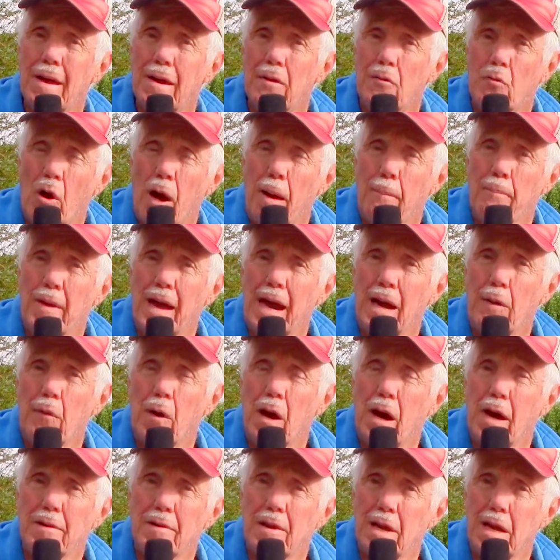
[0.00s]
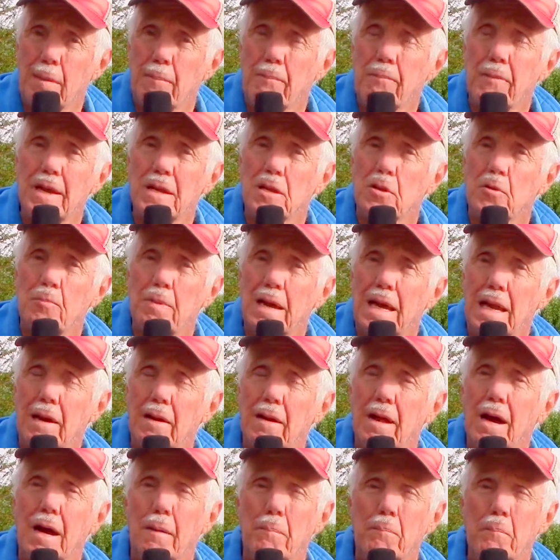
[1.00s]
Drop that rod tip, then speed
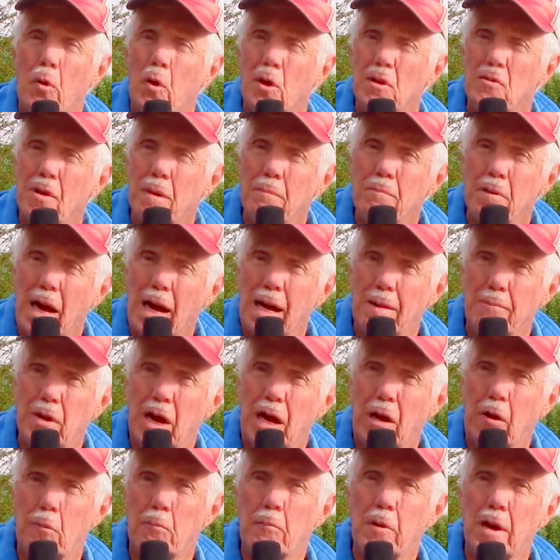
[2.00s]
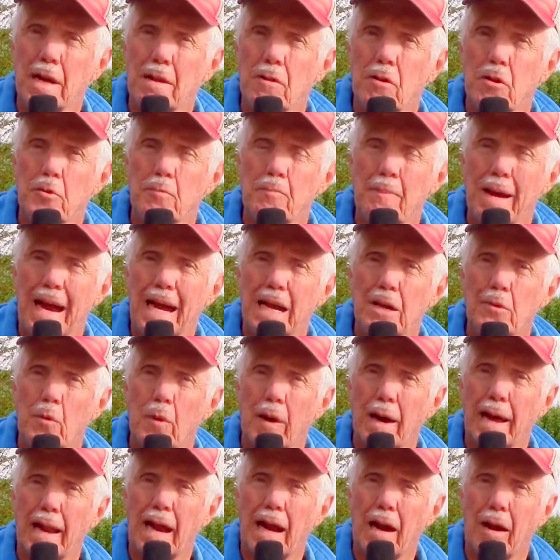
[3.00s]
it up. Boy, sometimes that will bring those bass
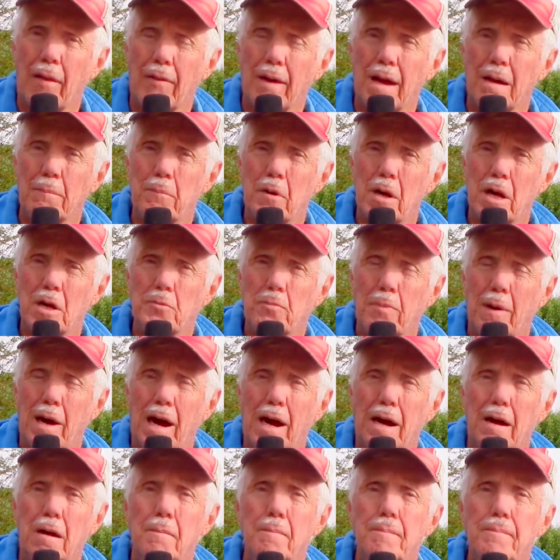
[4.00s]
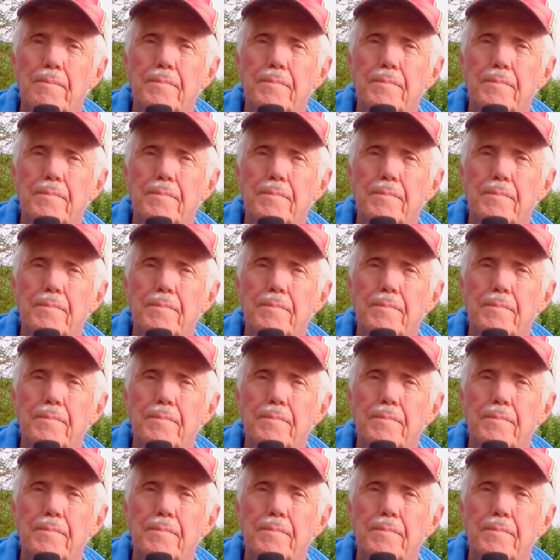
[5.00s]
right out of that brush pile.